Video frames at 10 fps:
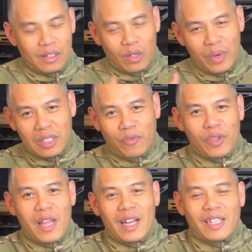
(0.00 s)
The reason for
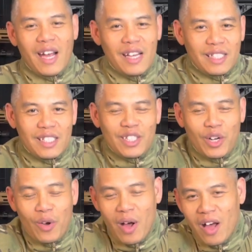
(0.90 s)
that, guys, is,
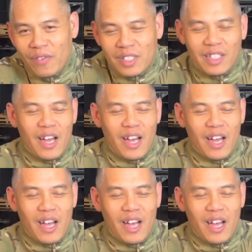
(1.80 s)
obviously